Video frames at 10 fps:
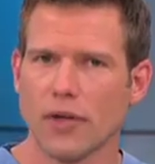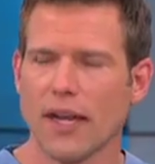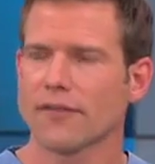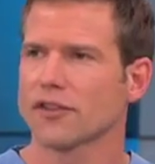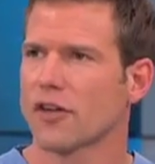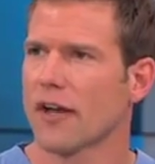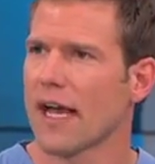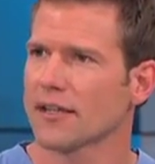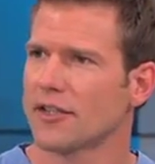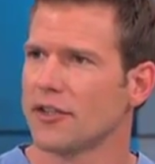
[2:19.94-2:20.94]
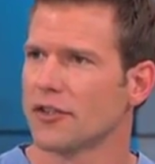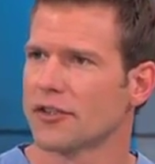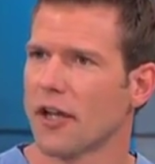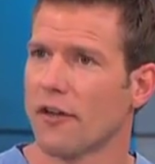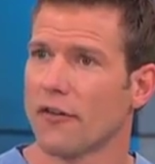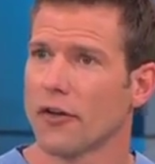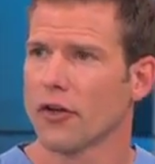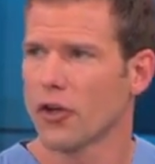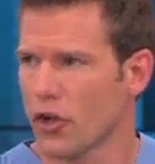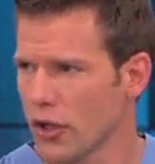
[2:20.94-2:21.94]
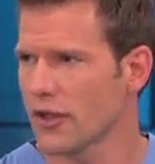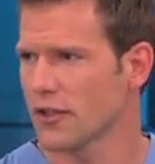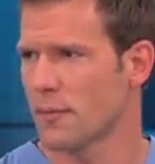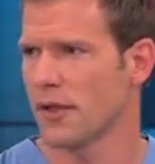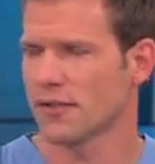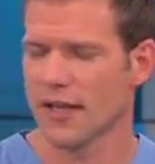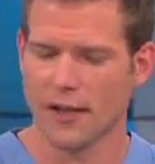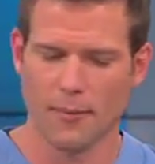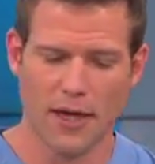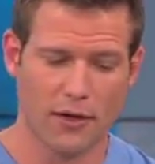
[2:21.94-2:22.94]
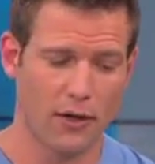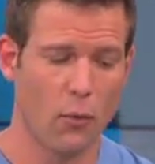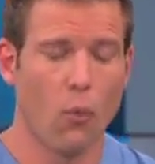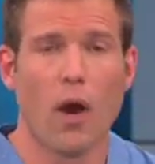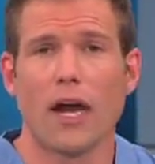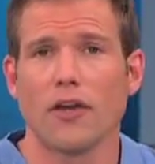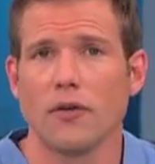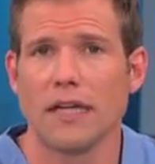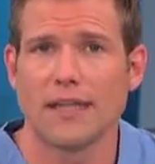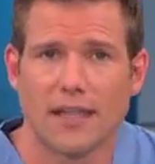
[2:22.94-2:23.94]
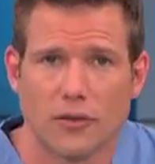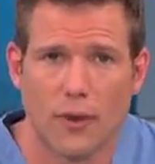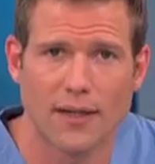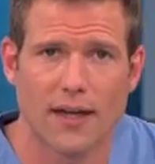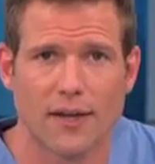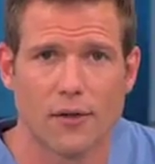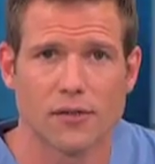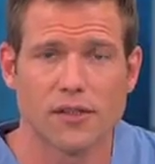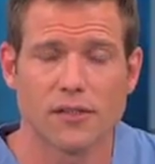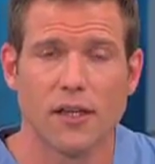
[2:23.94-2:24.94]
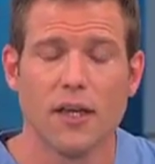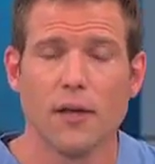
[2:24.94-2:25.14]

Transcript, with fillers: when you have to start asking yourself, mm-hmm. could this be a silent migraine? Why do you need to get the right diagnosis?